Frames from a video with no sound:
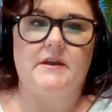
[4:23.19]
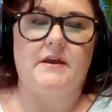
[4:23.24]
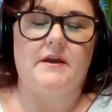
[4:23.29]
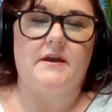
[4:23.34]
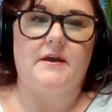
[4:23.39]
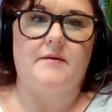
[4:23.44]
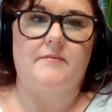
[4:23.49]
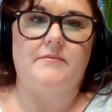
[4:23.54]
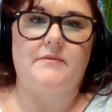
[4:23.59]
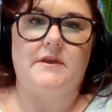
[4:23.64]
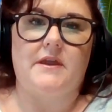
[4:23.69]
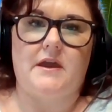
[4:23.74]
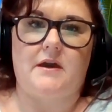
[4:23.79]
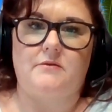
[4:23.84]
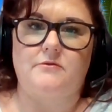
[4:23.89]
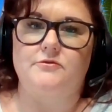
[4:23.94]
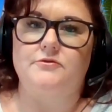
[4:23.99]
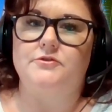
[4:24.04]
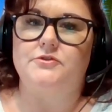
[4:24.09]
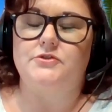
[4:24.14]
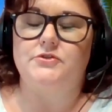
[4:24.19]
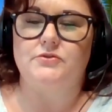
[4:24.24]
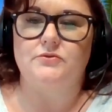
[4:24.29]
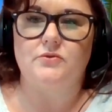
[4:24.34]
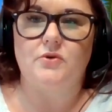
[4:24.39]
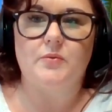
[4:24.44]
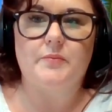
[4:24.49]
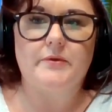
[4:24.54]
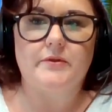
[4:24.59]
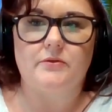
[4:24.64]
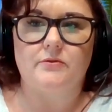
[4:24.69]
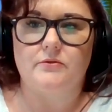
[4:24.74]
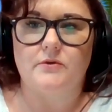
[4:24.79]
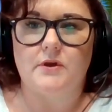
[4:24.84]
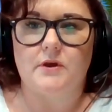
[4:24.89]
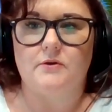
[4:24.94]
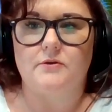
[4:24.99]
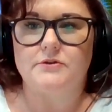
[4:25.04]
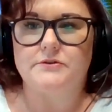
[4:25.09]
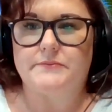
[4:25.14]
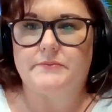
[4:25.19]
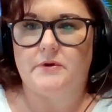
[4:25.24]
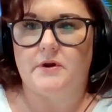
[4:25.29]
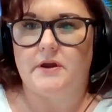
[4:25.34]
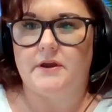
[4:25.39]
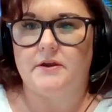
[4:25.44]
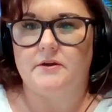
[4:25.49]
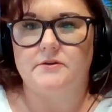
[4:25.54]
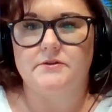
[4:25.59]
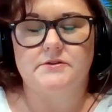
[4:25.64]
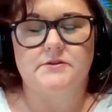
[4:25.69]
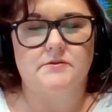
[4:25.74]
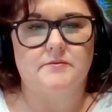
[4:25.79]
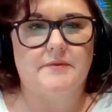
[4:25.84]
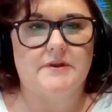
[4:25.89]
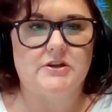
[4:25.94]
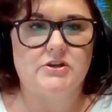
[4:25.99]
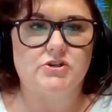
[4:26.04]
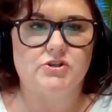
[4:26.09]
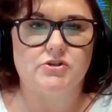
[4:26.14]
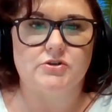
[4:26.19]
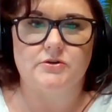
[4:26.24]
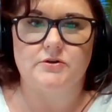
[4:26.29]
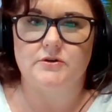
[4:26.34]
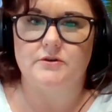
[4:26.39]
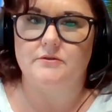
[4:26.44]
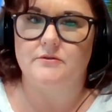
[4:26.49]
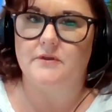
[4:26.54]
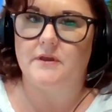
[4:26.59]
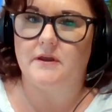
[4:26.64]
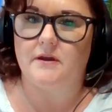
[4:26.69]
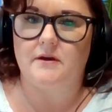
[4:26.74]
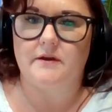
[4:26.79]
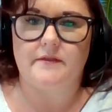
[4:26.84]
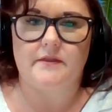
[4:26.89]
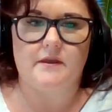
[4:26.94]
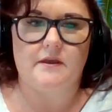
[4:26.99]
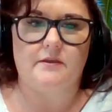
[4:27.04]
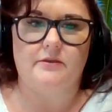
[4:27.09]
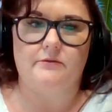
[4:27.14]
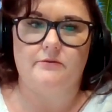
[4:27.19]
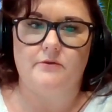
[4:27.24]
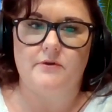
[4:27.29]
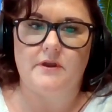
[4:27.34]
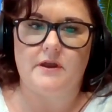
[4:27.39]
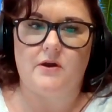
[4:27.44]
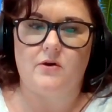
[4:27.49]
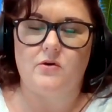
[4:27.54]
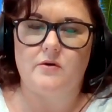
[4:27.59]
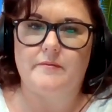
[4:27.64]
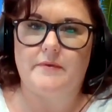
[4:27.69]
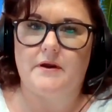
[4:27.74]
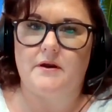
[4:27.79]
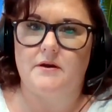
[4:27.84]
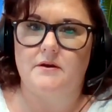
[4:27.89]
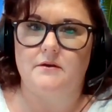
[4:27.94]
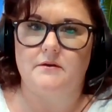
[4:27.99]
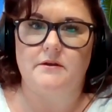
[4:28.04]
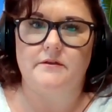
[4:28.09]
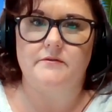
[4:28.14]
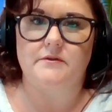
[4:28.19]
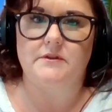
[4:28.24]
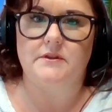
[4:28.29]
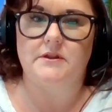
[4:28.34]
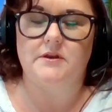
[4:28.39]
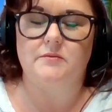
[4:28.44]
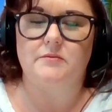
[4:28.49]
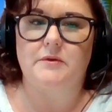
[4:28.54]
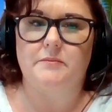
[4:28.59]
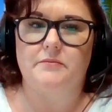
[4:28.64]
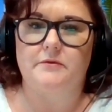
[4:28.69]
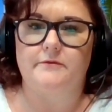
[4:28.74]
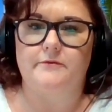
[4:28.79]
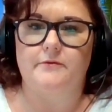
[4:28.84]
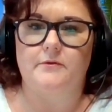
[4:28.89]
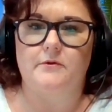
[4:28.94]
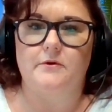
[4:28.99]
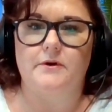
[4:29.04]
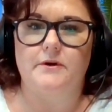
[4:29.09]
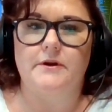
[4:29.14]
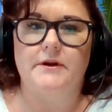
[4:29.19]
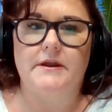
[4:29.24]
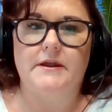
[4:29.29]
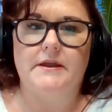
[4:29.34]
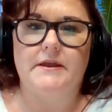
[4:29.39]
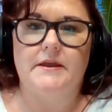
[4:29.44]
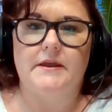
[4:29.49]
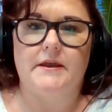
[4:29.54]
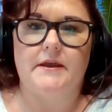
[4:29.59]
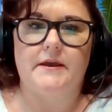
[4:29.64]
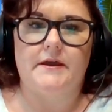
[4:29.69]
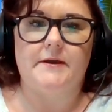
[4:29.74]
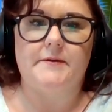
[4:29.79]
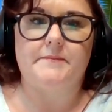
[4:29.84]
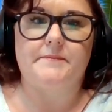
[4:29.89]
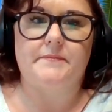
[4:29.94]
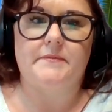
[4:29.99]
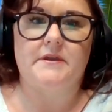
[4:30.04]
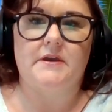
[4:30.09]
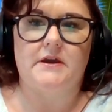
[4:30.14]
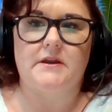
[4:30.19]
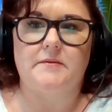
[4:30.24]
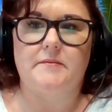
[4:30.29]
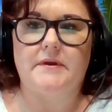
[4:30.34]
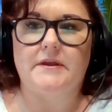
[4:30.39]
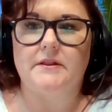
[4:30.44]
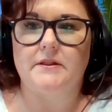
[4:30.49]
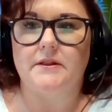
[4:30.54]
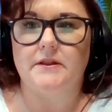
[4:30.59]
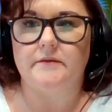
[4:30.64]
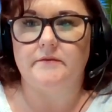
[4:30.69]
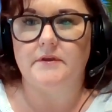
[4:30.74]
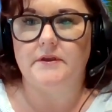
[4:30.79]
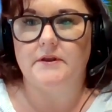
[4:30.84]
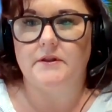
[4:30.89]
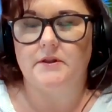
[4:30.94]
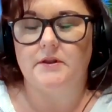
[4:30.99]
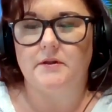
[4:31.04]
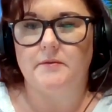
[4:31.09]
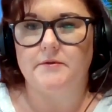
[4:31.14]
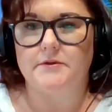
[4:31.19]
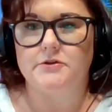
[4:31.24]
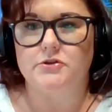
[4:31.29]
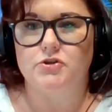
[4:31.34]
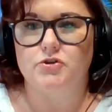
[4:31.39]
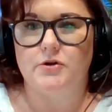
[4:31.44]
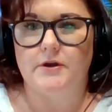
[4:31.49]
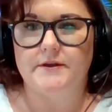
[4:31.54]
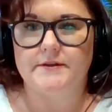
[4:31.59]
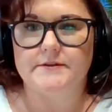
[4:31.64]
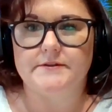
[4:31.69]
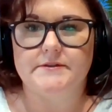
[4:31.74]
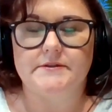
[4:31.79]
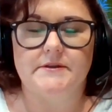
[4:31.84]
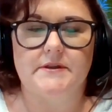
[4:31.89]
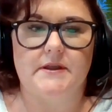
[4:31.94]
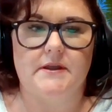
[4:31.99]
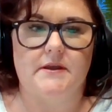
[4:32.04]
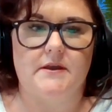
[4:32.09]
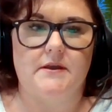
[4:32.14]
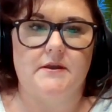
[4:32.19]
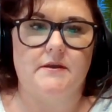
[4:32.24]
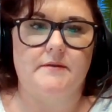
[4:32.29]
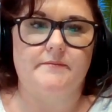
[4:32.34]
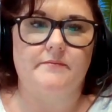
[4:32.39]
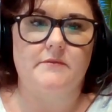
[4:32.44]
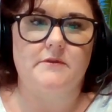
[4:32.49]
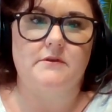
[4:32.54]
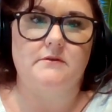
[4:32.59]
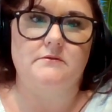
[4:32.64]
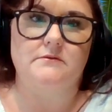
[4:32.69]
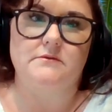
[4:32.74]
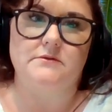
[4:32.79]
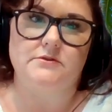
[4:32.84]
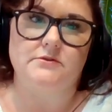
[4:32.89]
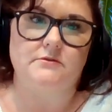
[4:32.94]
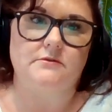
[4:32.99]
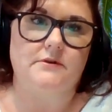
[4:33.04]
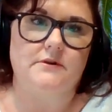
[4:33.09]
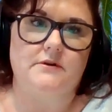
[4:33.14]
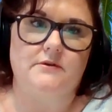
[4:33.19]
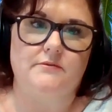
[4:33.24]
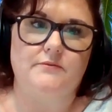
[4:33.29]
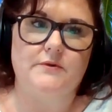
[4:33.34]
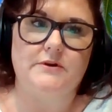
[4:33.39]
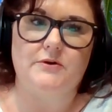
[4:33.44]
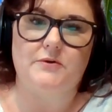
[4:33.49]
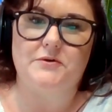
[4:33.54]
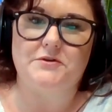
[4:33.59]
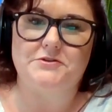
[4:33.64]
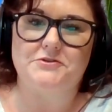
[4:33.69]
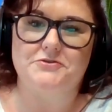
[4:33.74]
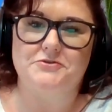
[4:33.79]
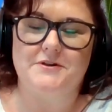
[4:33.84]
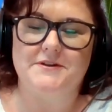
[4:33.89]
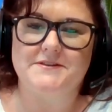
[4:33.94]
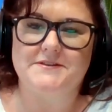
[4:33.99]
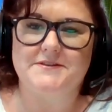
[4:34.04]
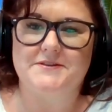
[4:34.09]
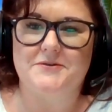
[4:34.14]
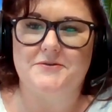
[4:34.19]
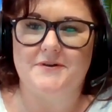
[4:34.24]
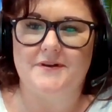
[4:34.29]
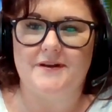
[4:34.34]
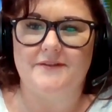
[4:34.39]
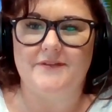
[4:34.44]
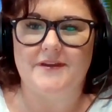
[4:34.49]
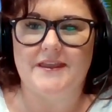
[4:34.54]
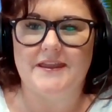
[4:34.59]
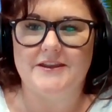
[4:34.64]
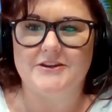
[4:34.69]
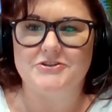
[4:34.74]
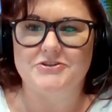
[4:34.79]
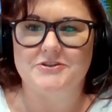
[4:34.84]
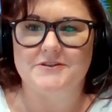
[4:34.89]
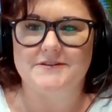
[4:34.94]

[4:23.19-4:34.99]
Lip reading: The counters do open 3 hours prior, so make sure you're there at that 3 hour mark or even a little bit before. Kind of might alleviate a little bit of stress. We don't want stress going on a vacation.